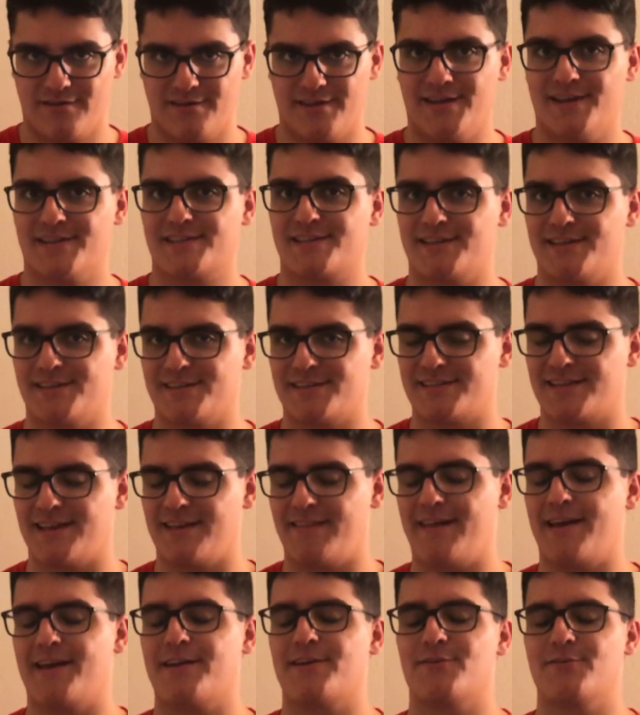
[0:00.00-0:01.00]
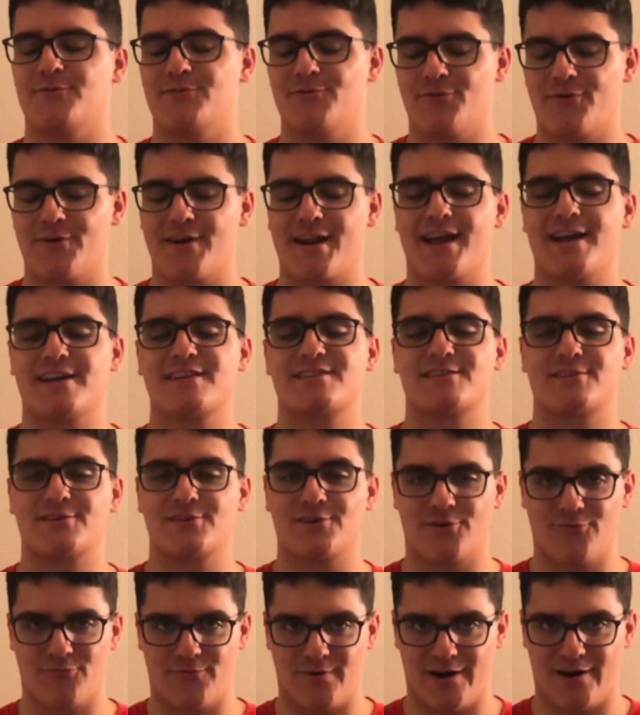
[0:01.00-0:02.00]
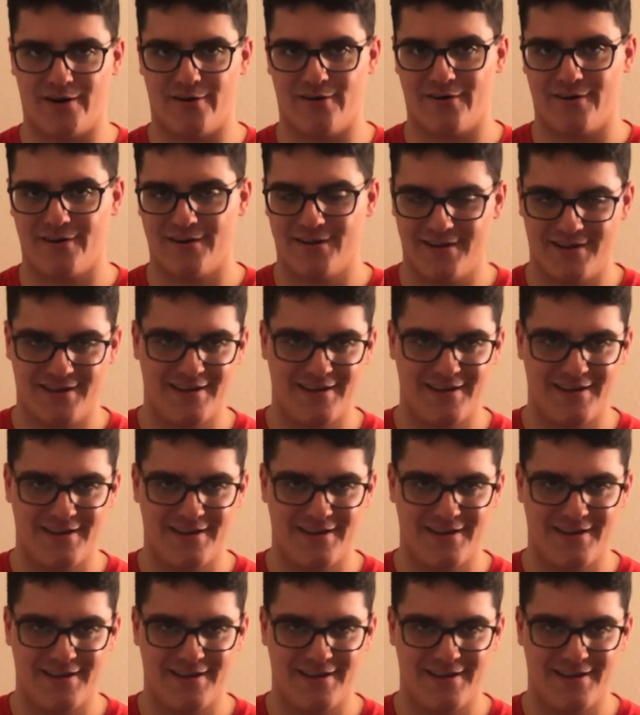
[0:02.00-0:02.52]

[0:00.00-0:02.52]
Yes, I just said that, your DoorDash career.